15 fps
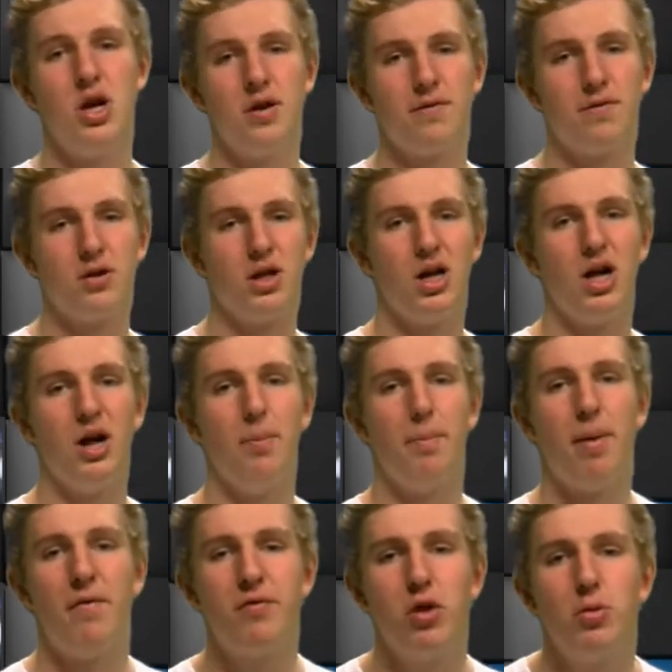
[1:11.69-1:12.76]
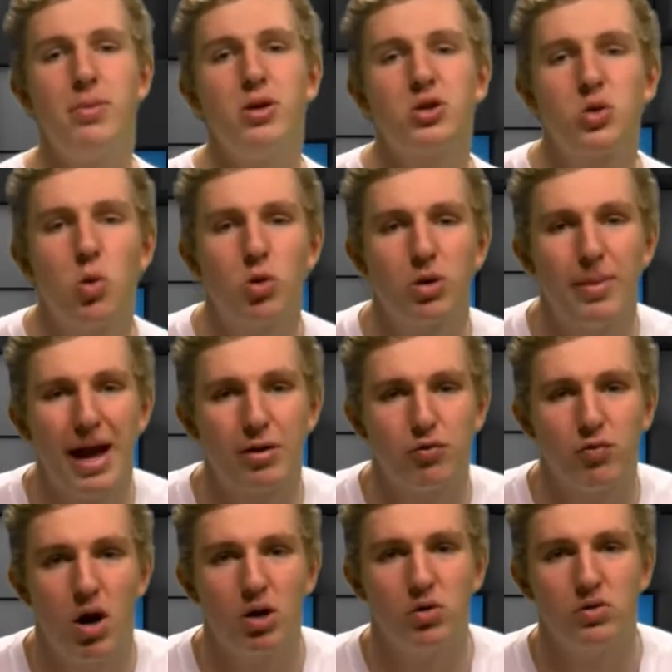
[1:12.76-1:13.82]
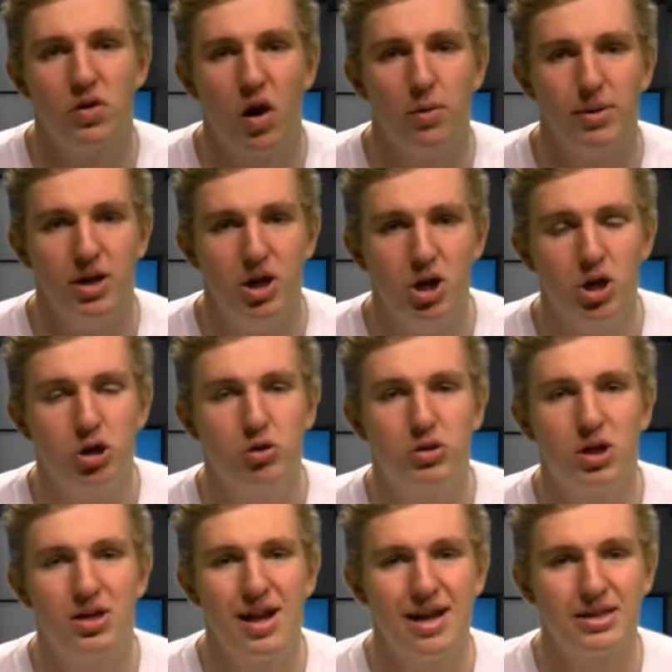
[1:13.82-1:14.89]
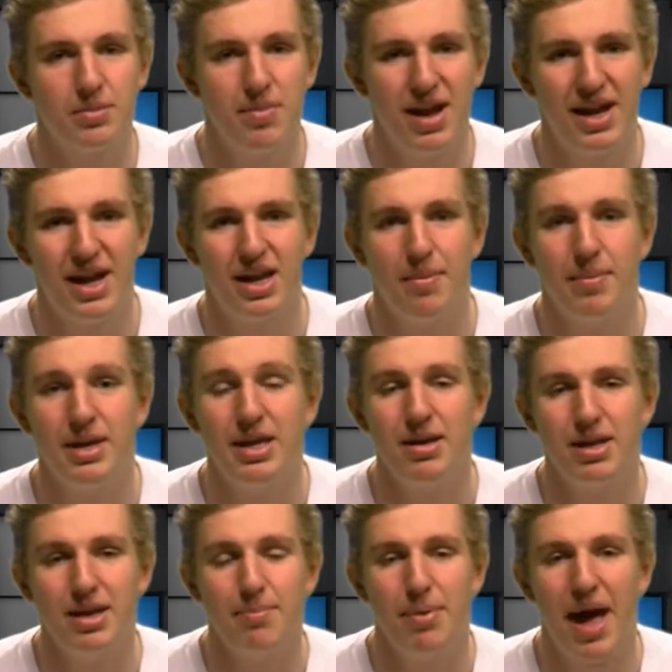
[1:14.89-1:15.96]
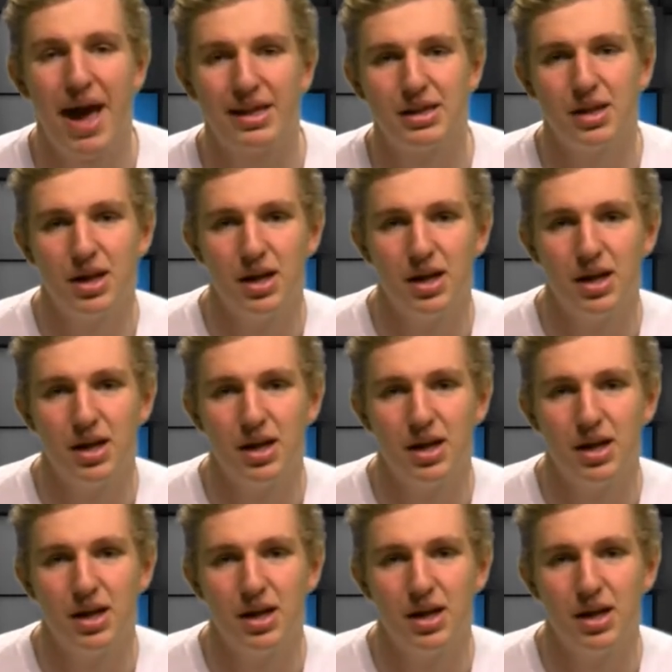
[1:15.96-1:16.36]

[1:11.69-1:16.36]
for the Buffalo Bills cornerback, Ronald Darby, who turned out to make an immediate impact